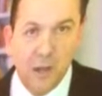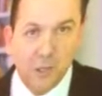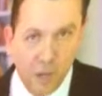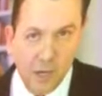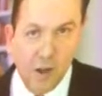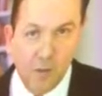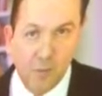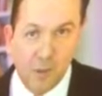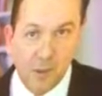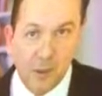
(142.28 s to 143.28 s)
Tony
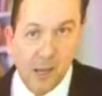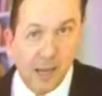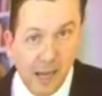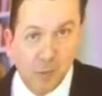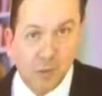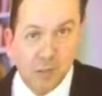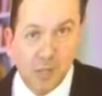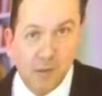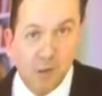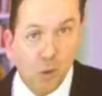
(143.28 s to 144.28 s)
Hoffman later
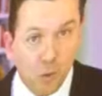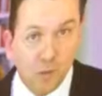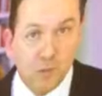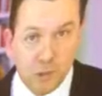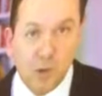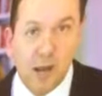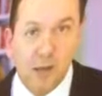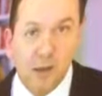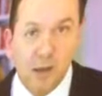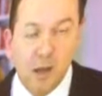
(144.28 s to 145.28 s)
received the Order of
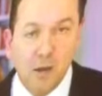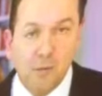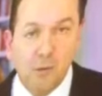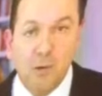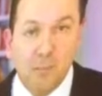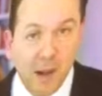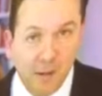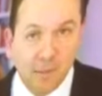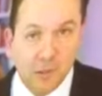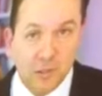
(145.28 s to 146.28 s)
Australia for her
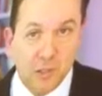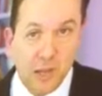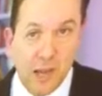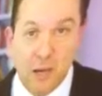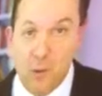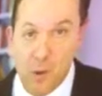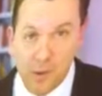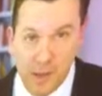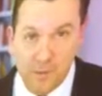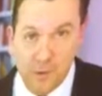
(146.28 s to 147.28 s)
marvellous and
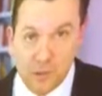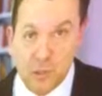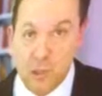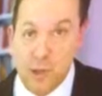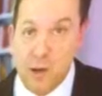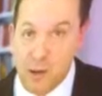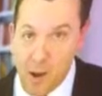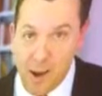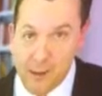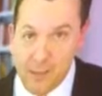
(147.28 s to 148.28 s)
heroic efforts to shine a
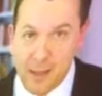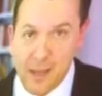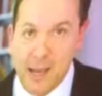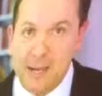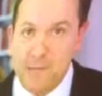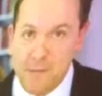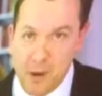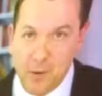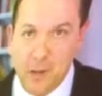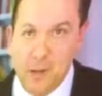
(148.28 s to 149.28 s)
light in a
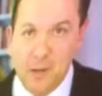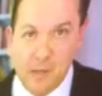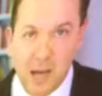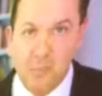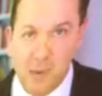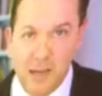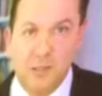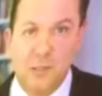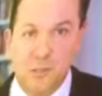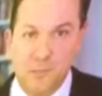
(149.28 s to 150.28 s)
very dark
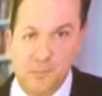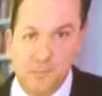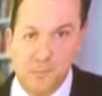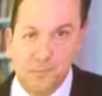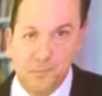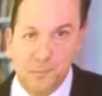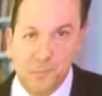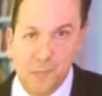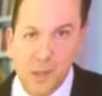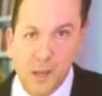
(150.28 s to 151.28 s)
place.
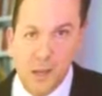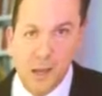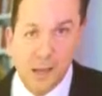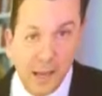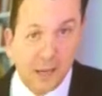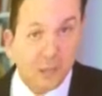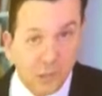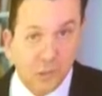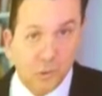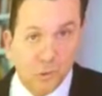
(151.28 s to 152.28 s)
Later
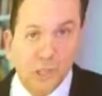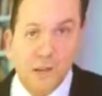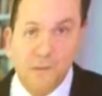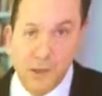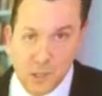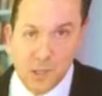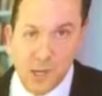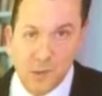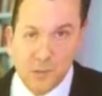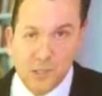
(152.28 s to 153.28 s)
still, she
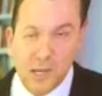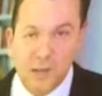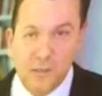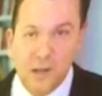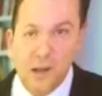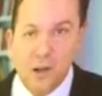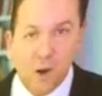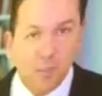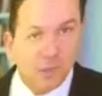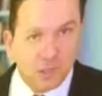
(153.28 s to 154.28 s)
eventually received
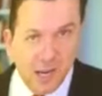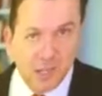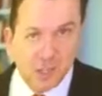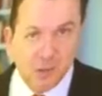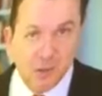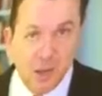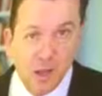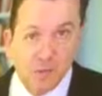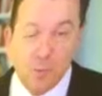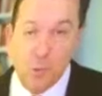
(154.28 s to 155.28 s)
compensation
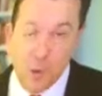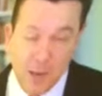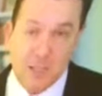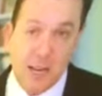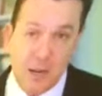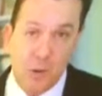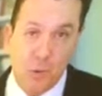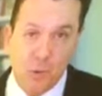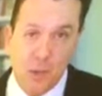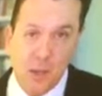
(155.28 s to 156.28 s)
from Queensland
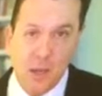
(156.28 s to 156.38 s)
Health